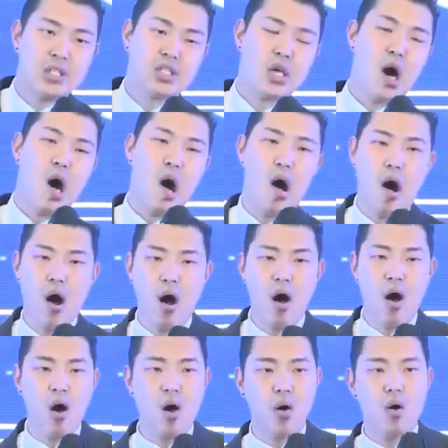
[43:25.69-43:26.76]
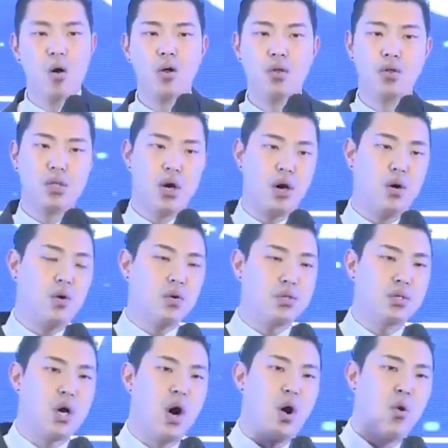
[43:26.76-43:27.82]
to all
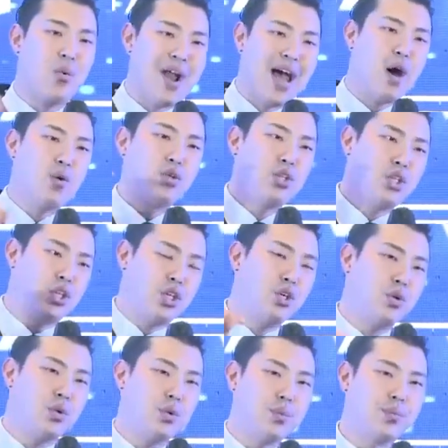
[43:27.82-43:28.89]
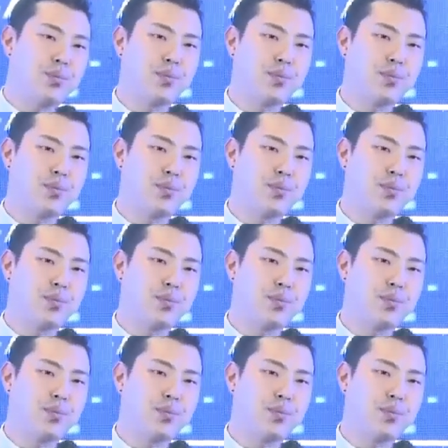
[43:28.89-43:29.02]
those around you.